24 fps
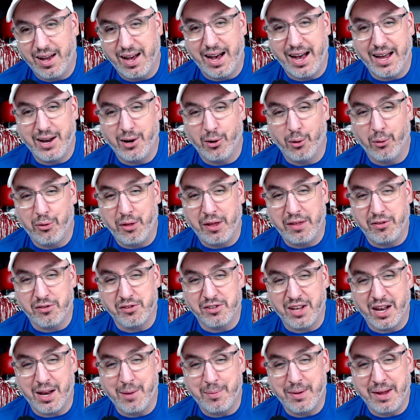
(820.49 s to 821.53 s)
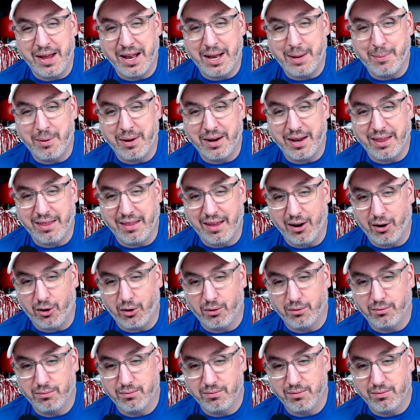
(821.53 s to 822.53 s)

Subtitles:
I don't think there's going to be anybody there.